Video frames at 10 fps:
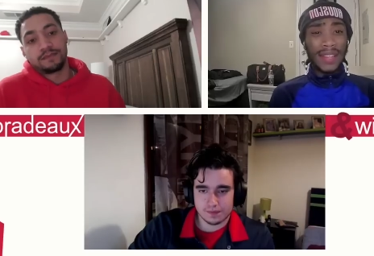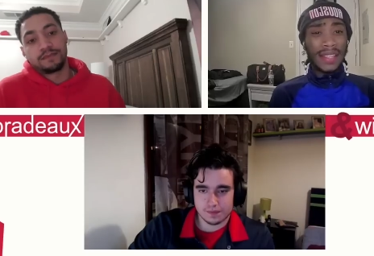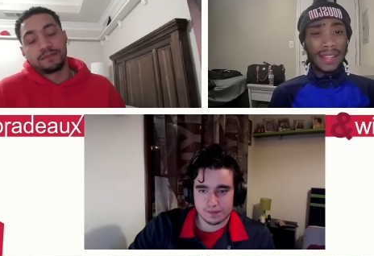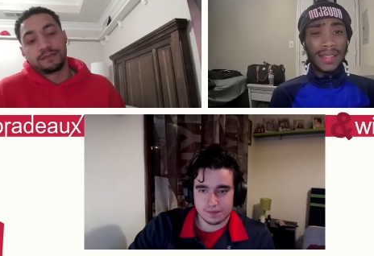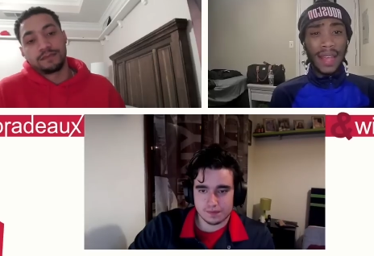
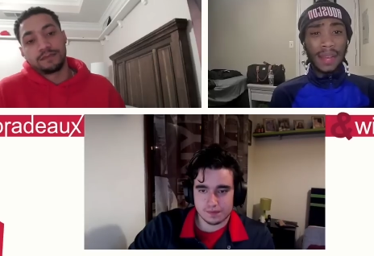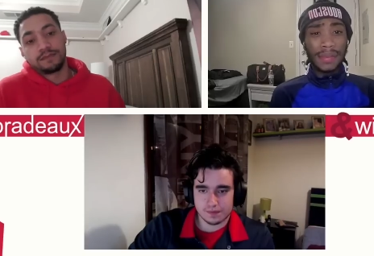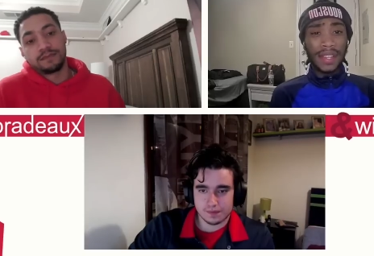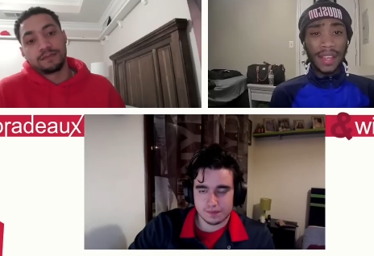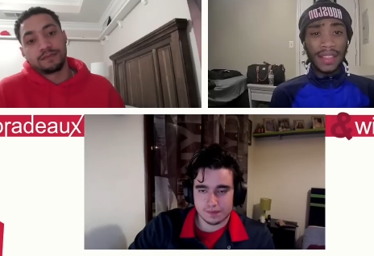Speaker 1: Jayson
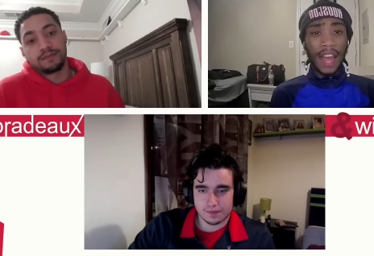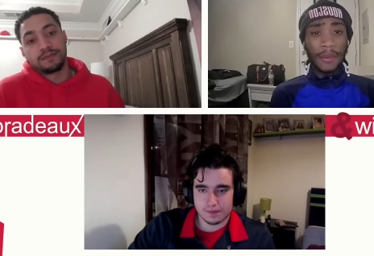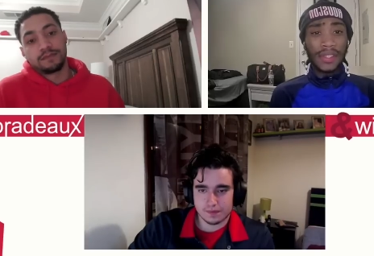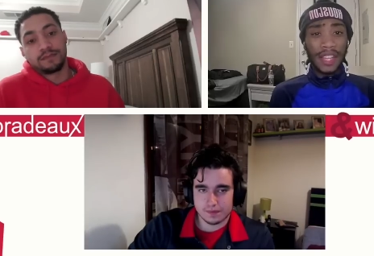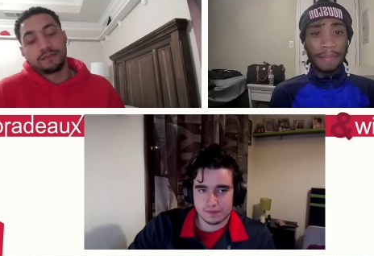Tatum said like that
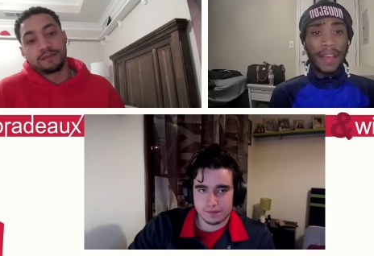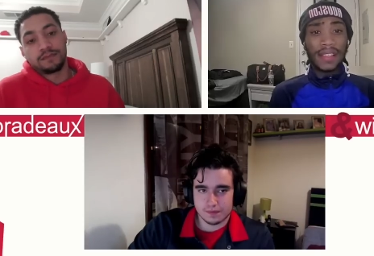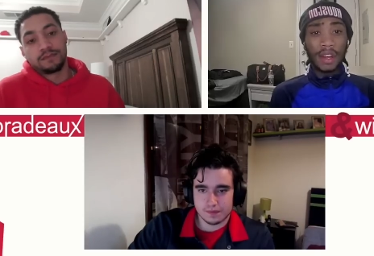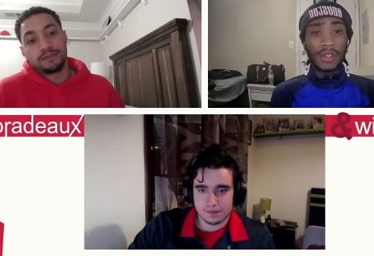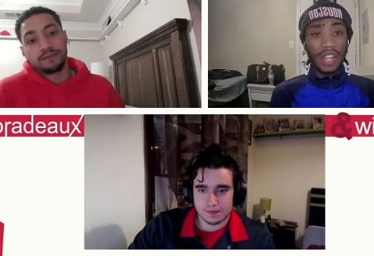was the
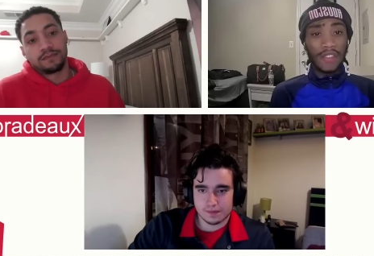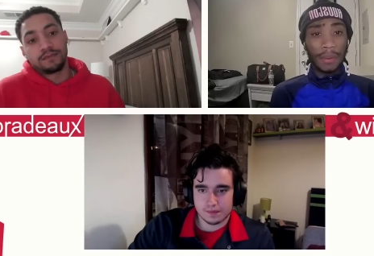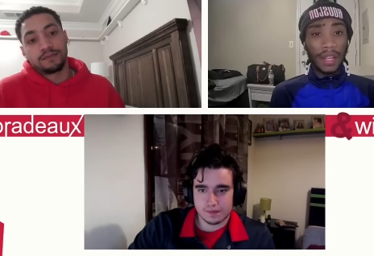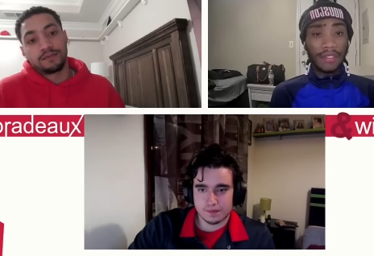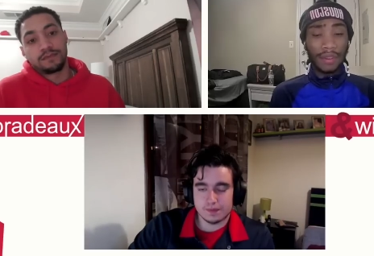best coach he's ever
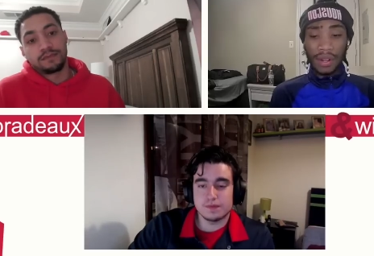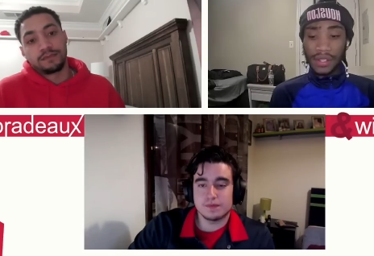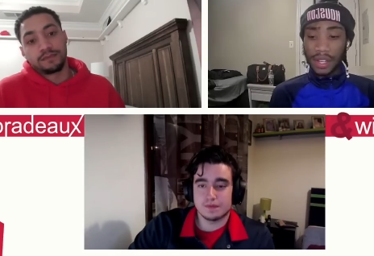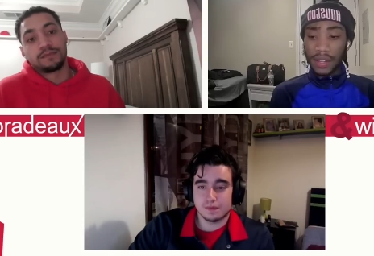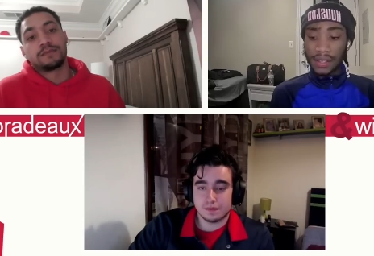played for.
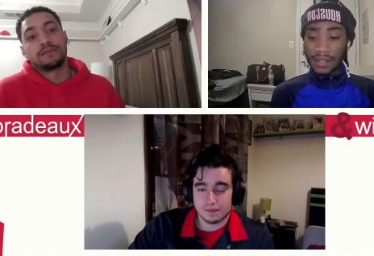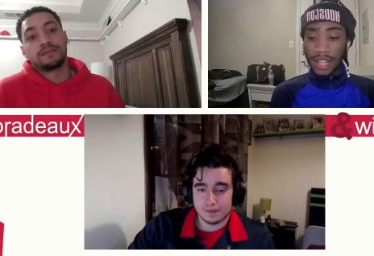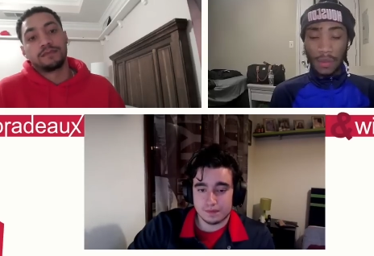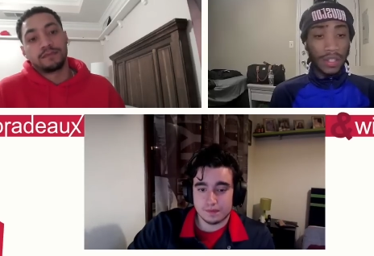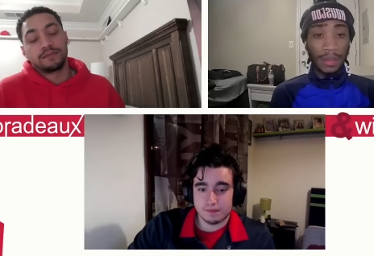So that,
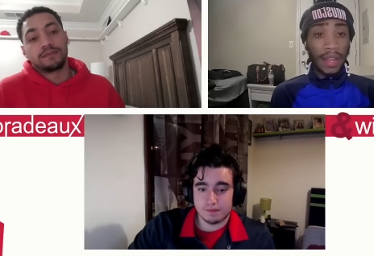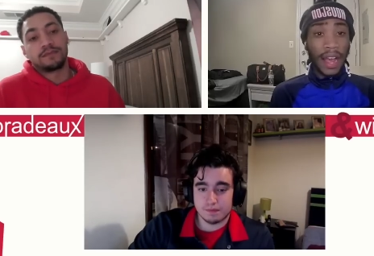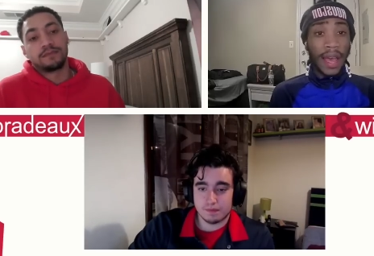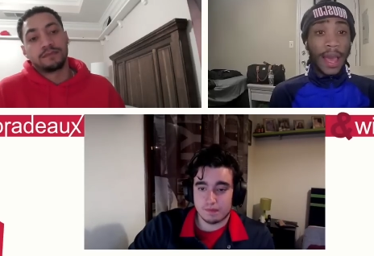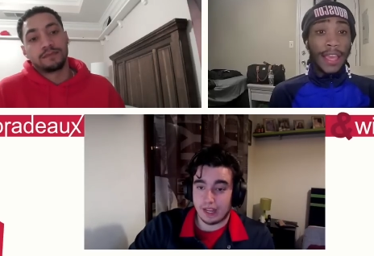that's worth some like
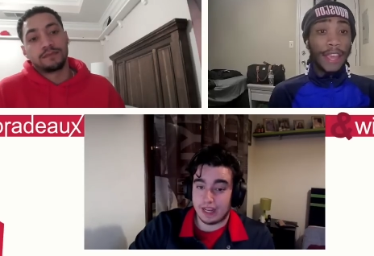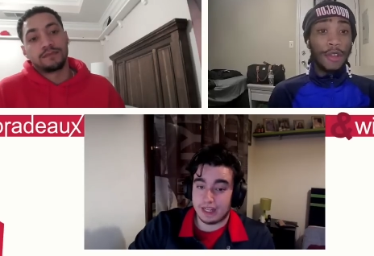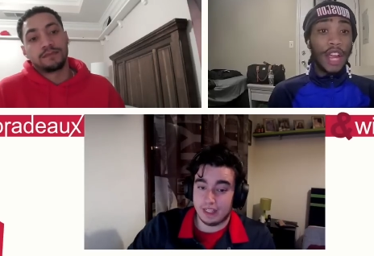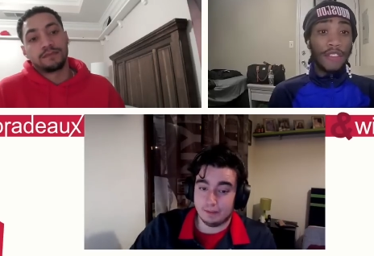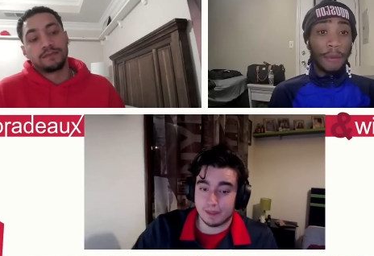I, if
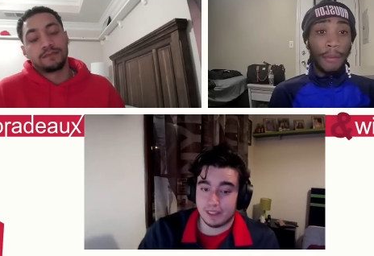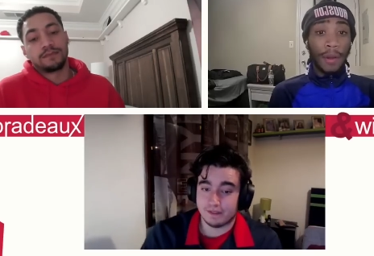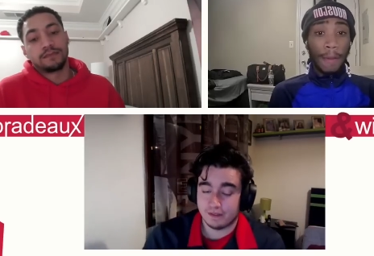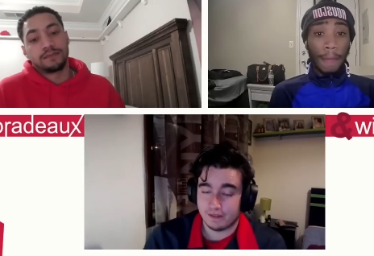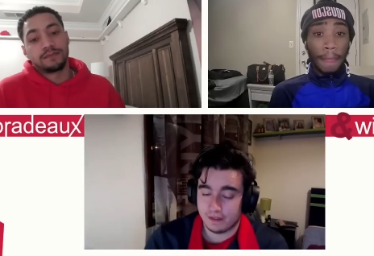you're ever. Played,
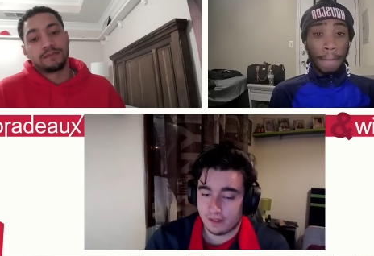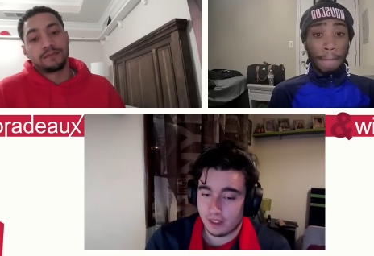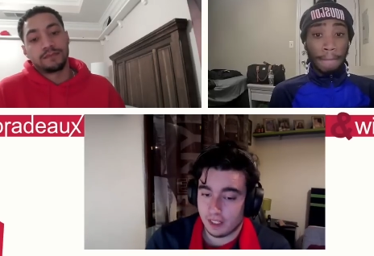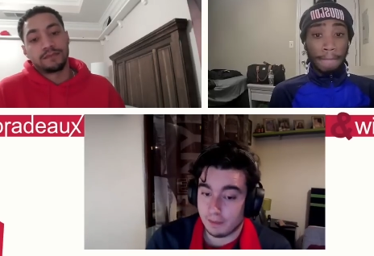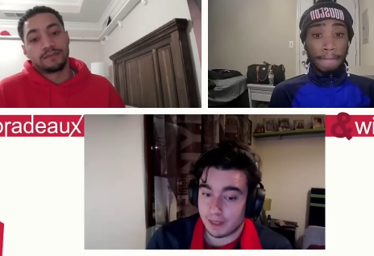
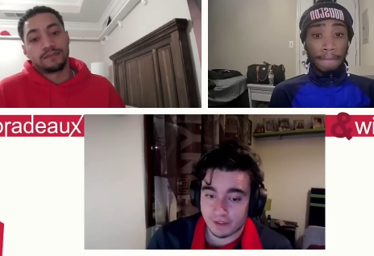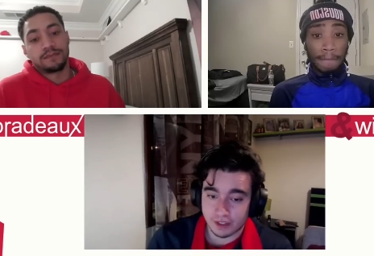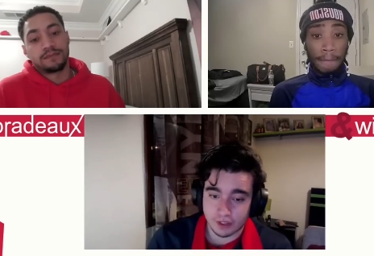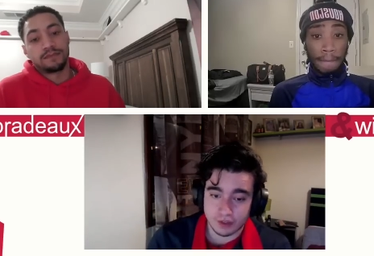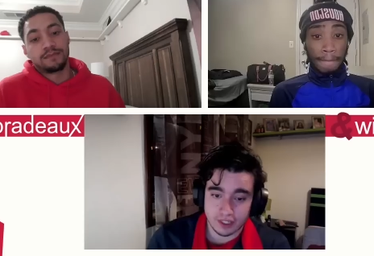
Speaker 2: he played for
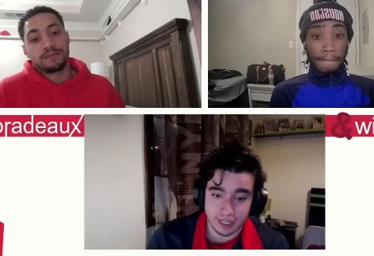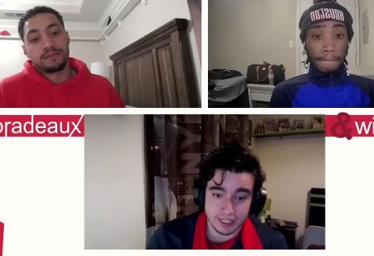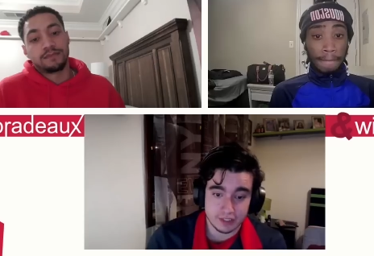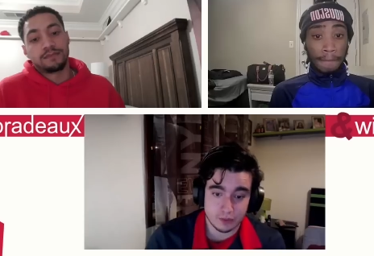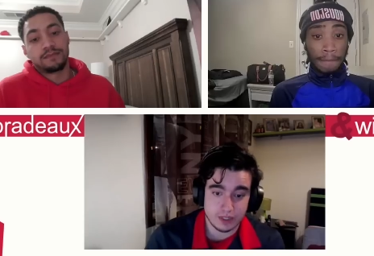Coach K
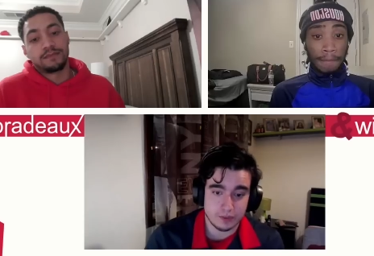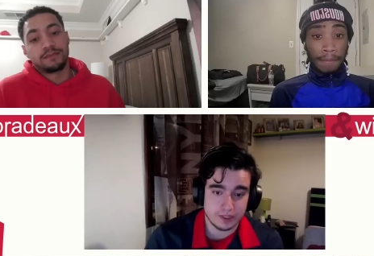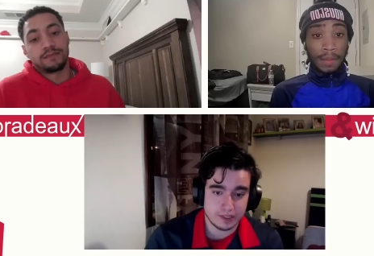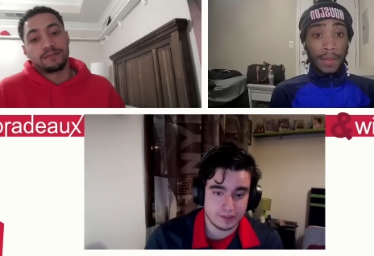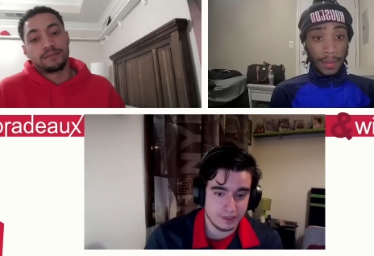as well,
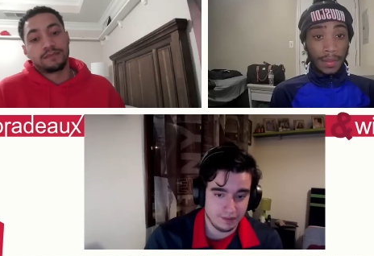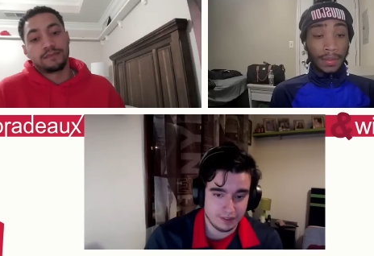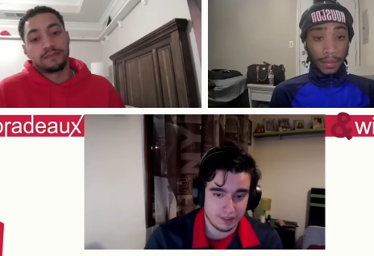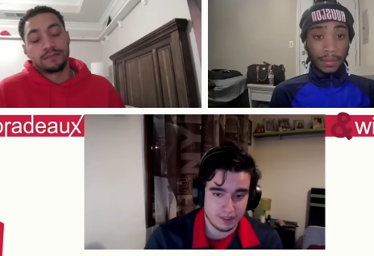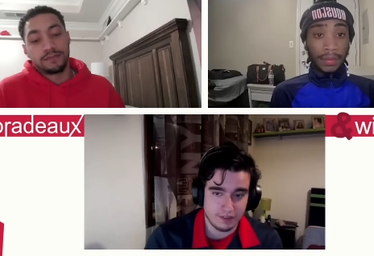which
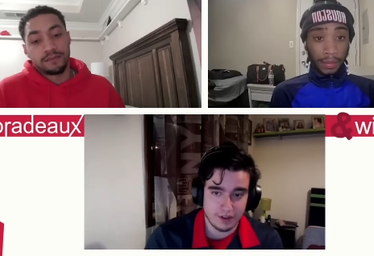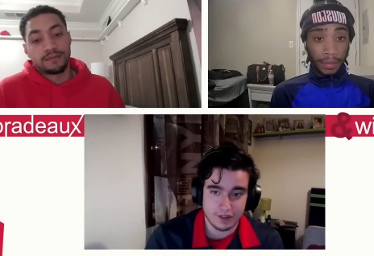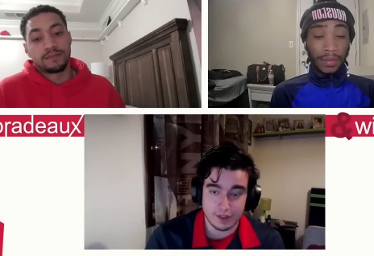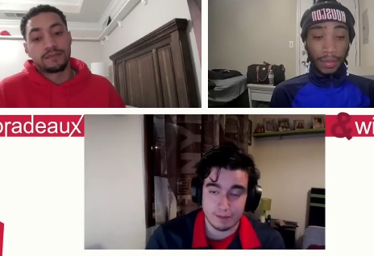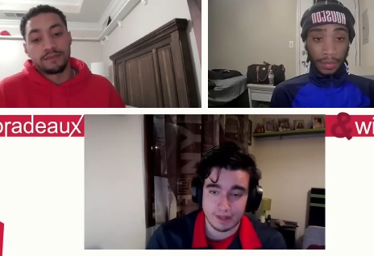leaves a, very
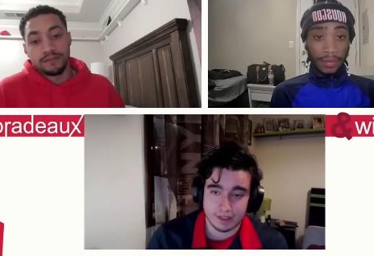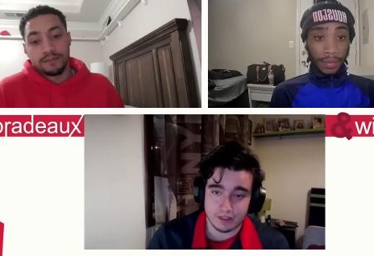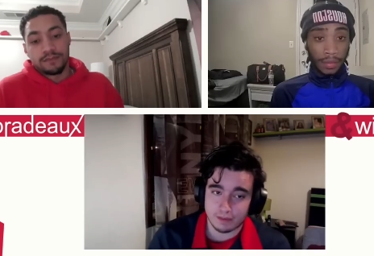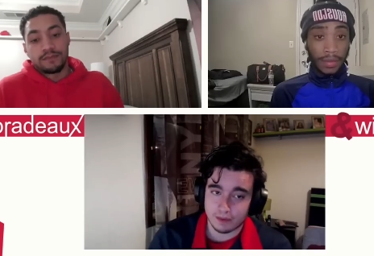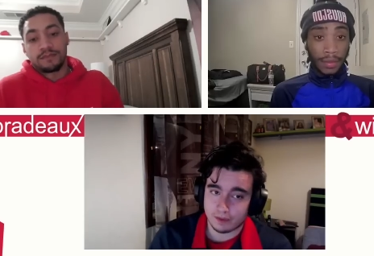good impression
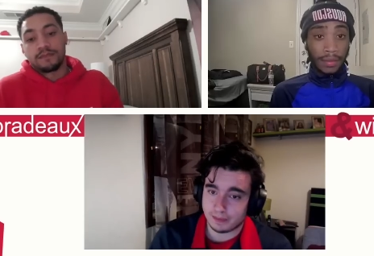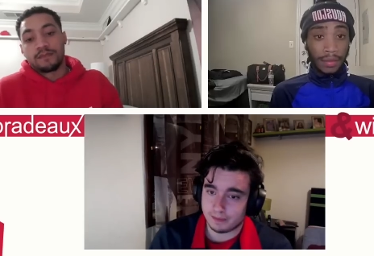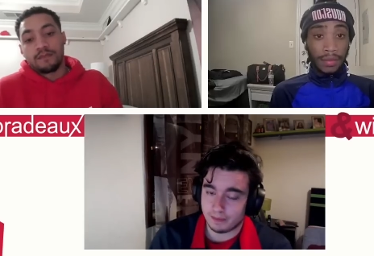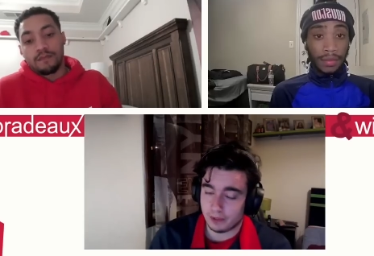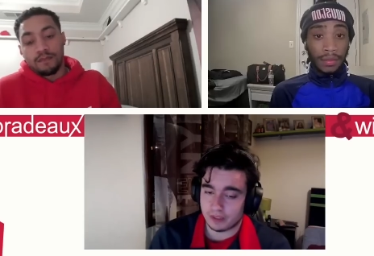on most
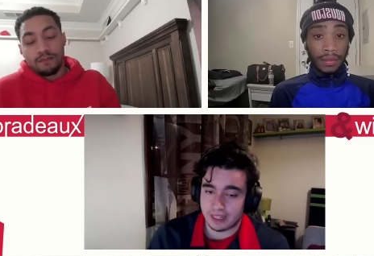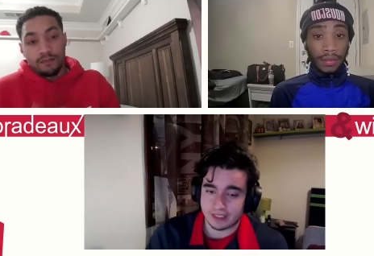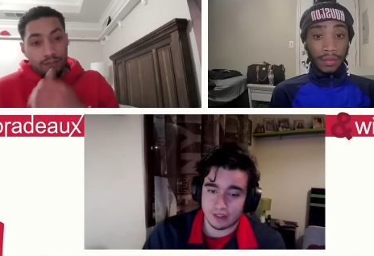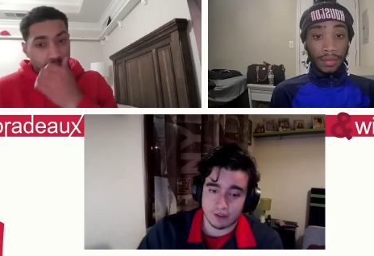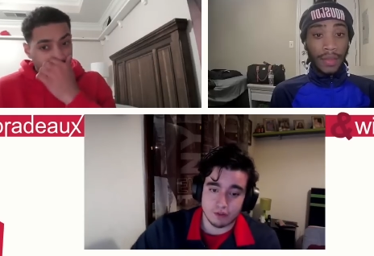most guys
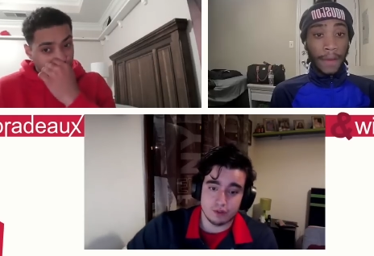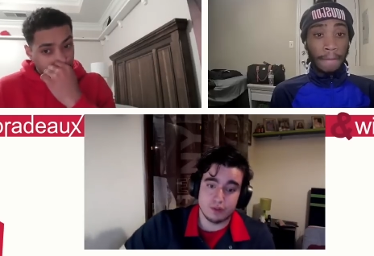that go through yeah.